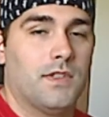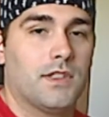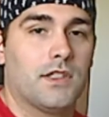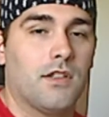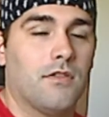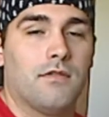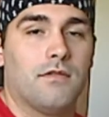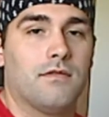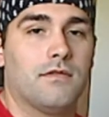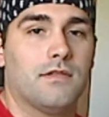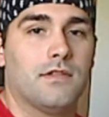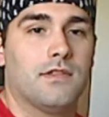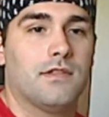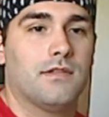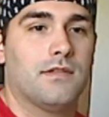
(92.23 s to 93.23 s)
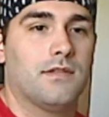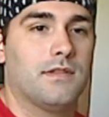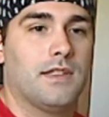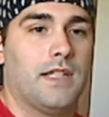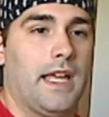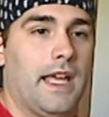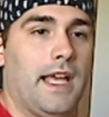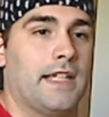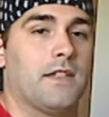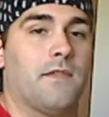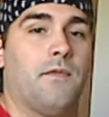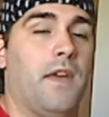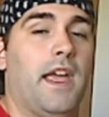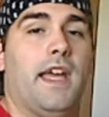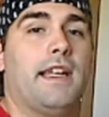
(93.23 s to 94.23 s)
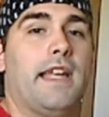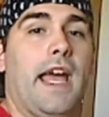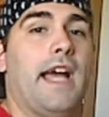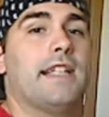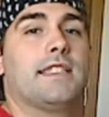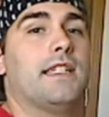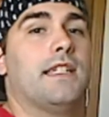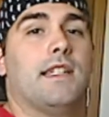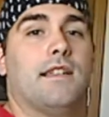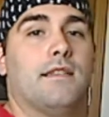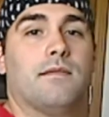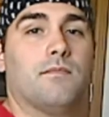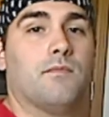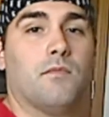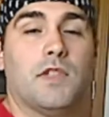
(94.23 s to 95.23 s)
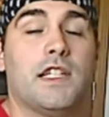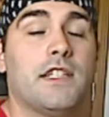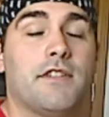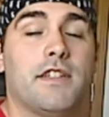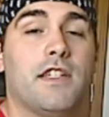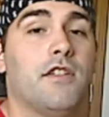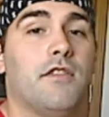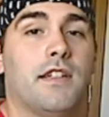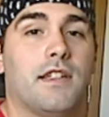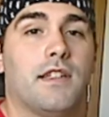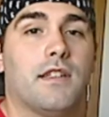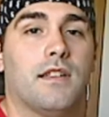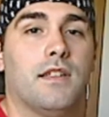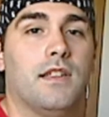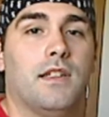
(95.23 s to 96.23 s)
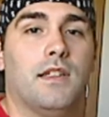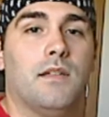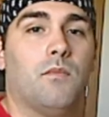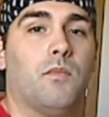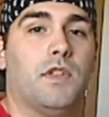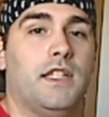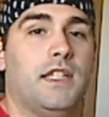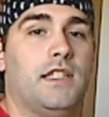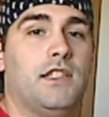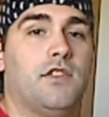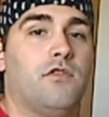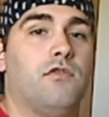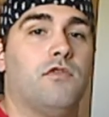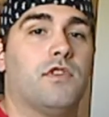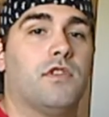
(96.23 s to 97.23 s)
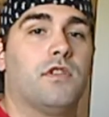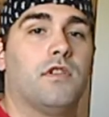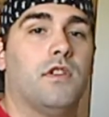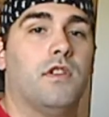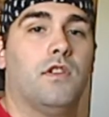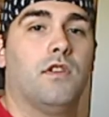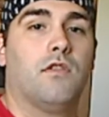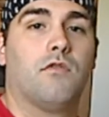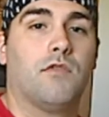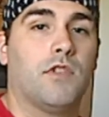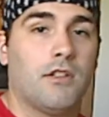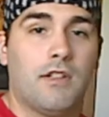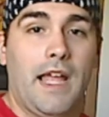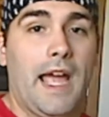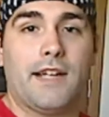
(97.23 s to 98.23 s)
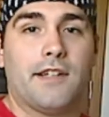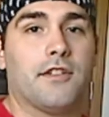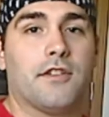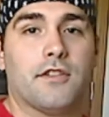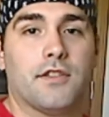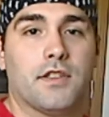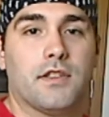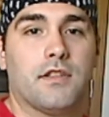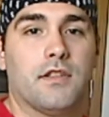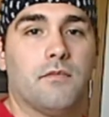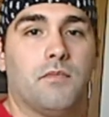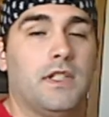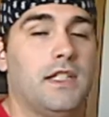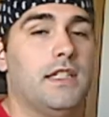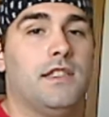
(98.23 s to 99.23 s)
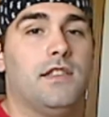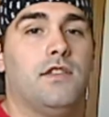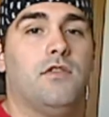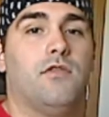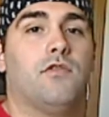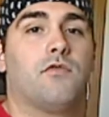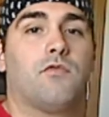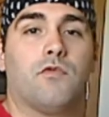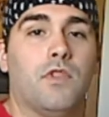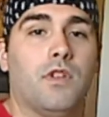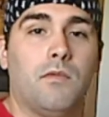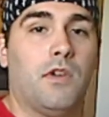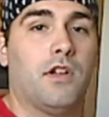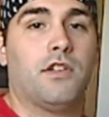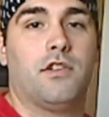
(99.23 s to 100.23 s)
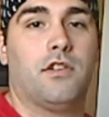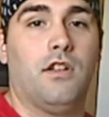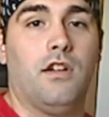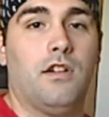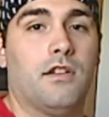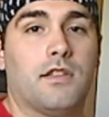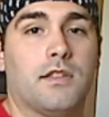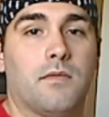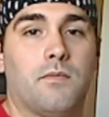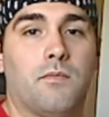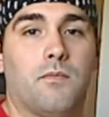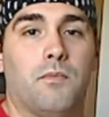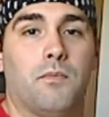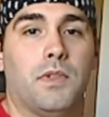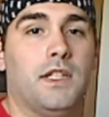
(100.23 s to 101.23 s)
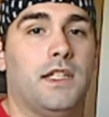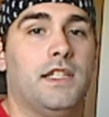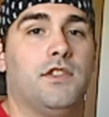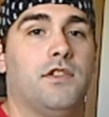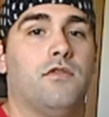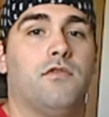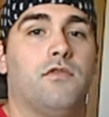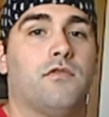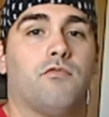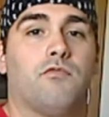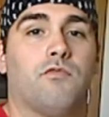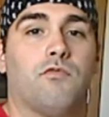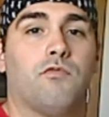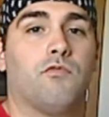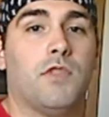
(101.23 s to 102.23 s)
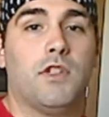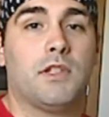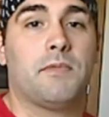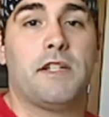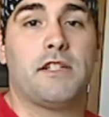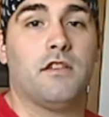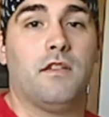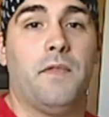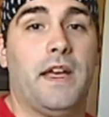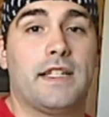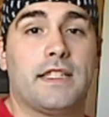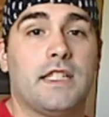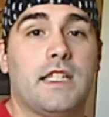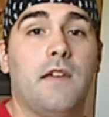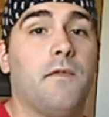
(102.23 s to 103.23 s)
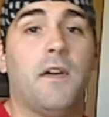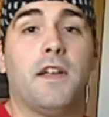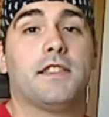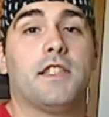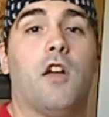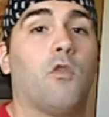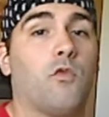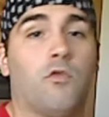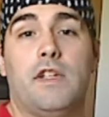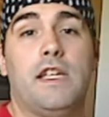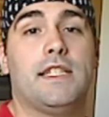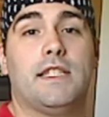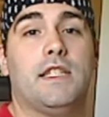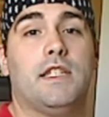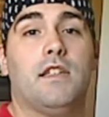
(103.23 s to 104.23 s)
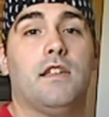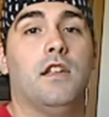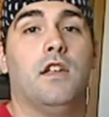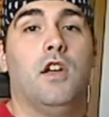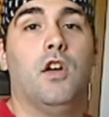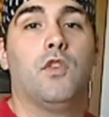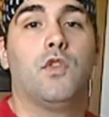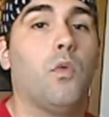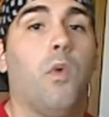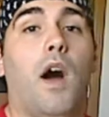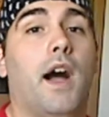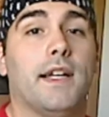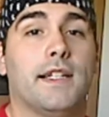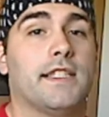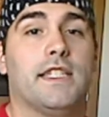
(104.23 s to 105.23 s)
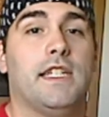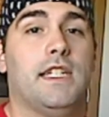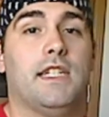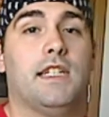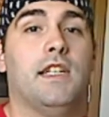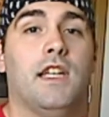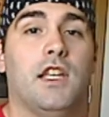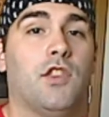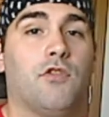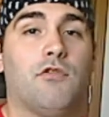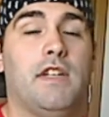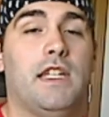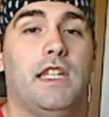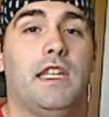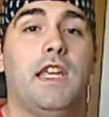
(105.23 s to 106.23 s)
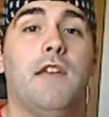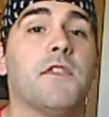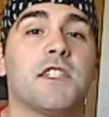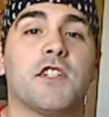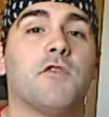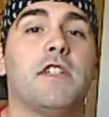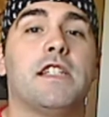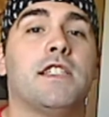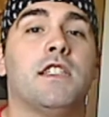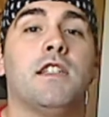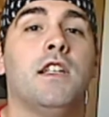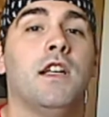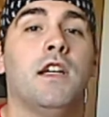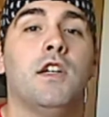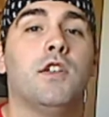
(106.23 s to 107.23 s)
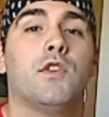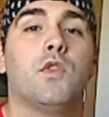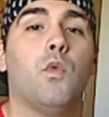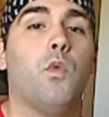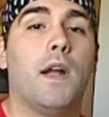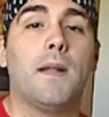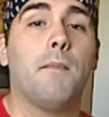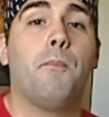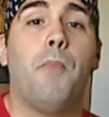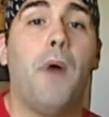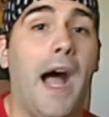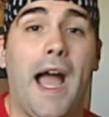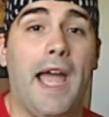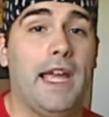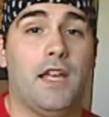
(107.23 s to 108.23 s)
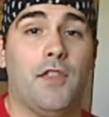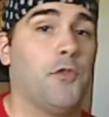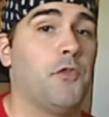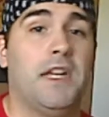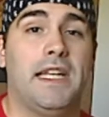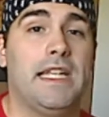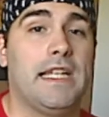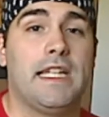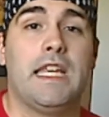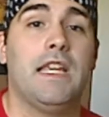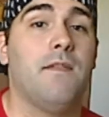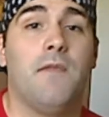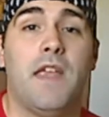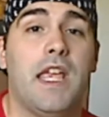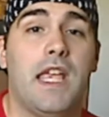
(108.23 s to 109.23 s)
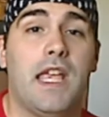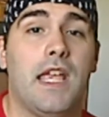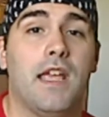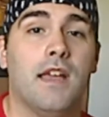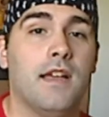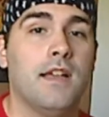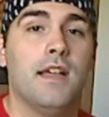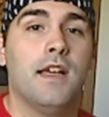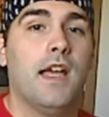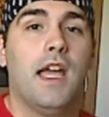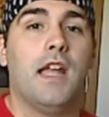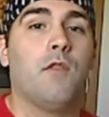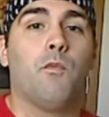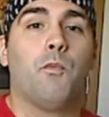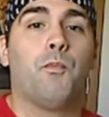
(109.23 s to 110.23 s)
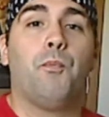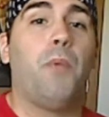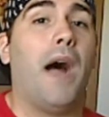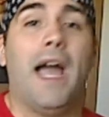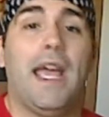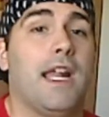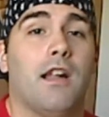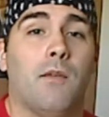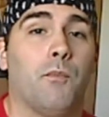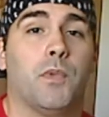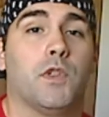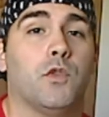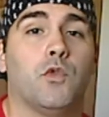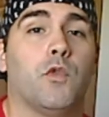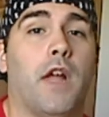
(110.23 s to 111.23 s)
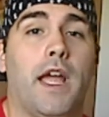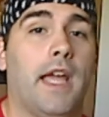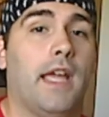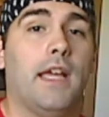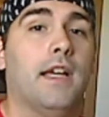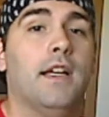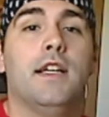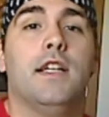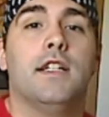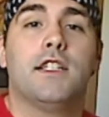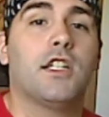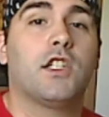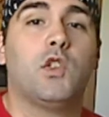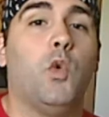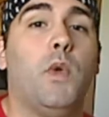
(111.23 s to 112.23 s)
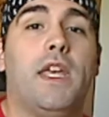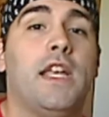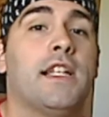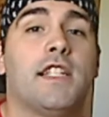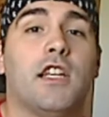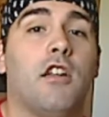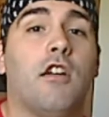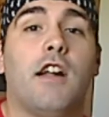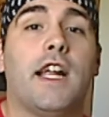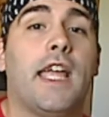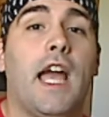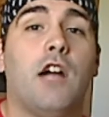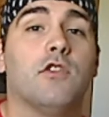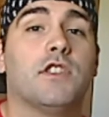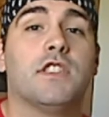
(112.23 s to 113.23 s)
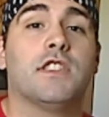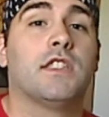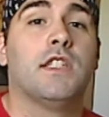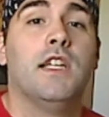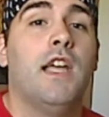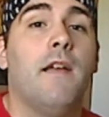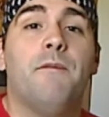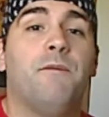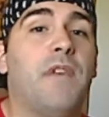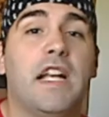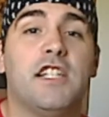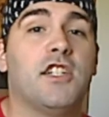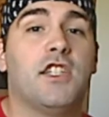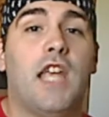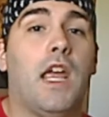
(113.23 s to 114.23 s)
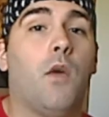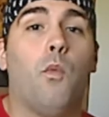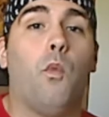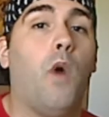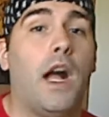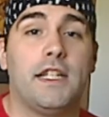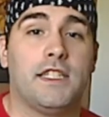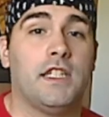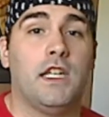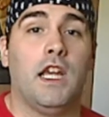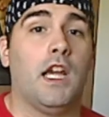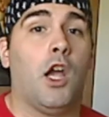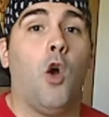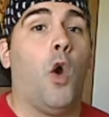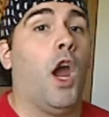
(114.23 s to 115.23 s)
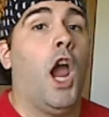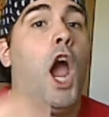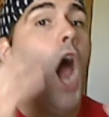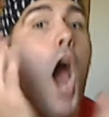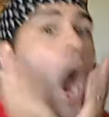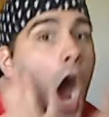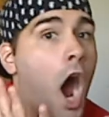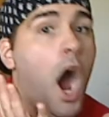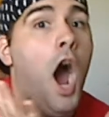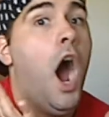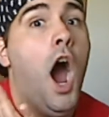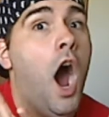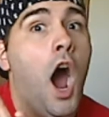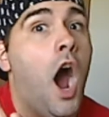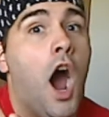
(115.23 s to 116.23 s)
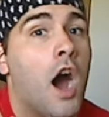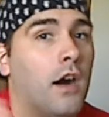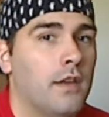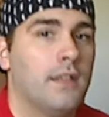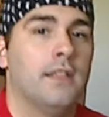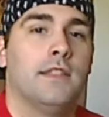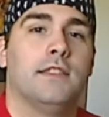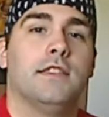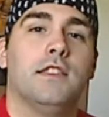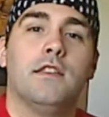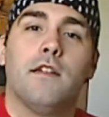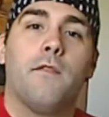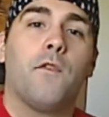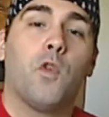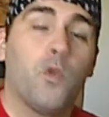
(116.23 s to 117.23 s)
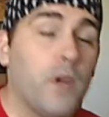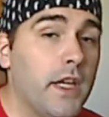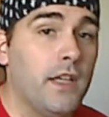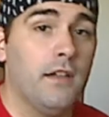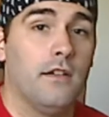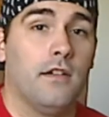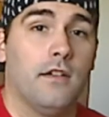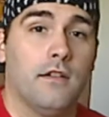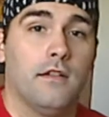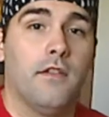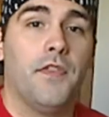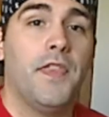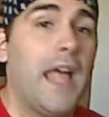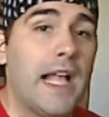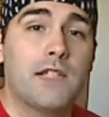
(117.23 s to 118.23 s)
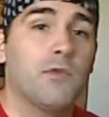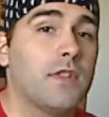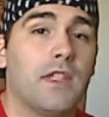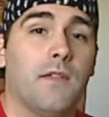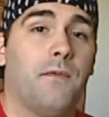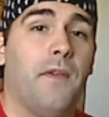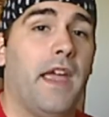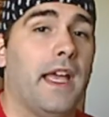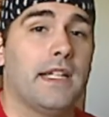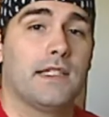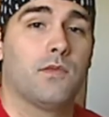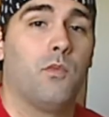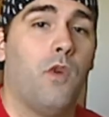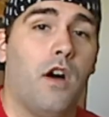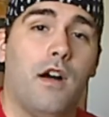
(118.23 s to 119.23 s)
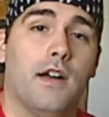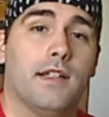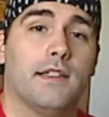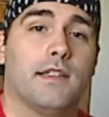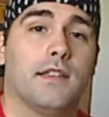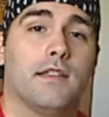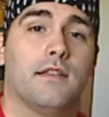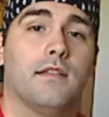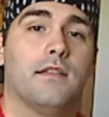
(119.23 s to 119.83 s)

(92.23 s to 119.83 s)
So, as a fan, asking, please redo it. Please use real actors. Please use real martial arts. Please use real special effects. Give us a reason to want to see it in 3D. Give us a reason to want to buy a 3D TV and buy it on Blu-ray just so we can sit on our couches and vegetate watching it going, oh, for real. That's what the fans want.